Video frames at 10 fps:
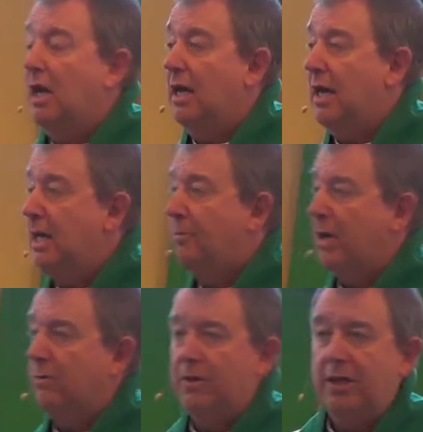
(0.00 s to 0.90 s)

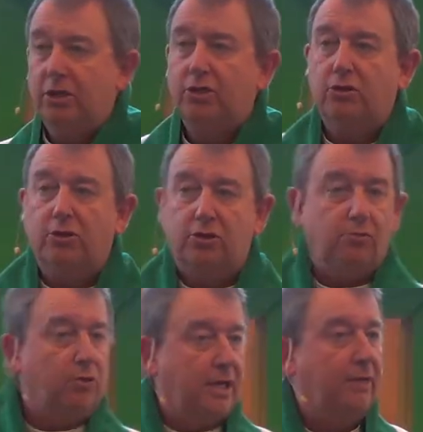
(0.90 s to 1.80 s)
Anybody with insurance
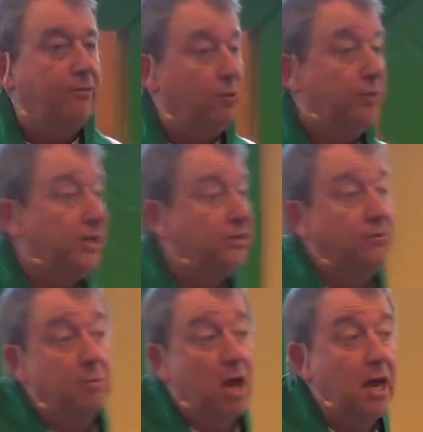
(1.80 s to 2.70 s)
will give you peace
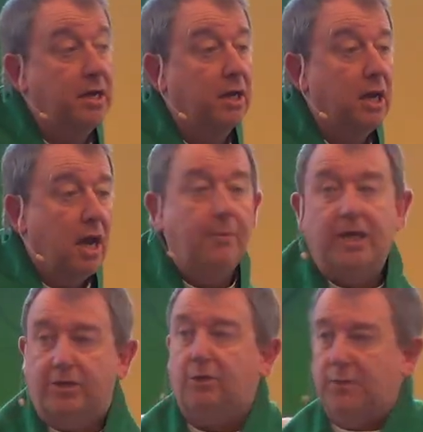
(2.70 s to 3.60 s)
of mind. I mean,
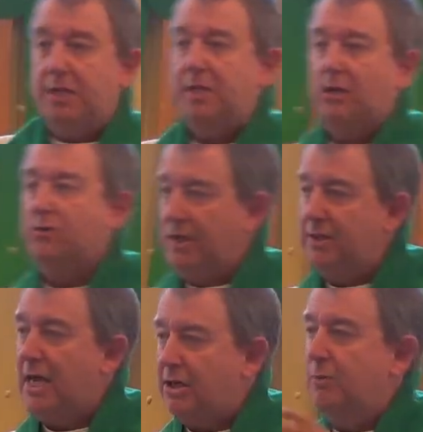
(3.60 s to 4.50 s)
it's a retail
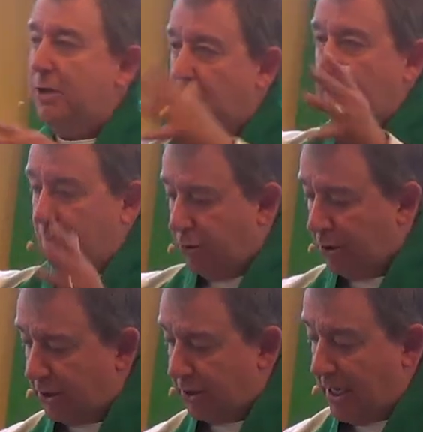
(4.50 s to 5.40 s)
transaction, but you can
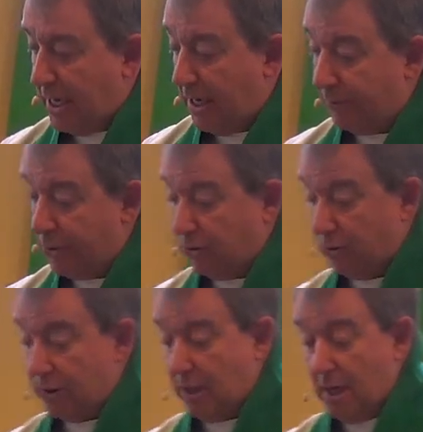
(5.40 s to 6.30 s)
purchase that, I'm
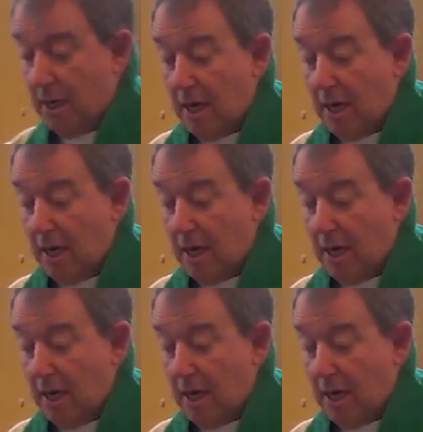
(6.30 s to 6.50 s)
told.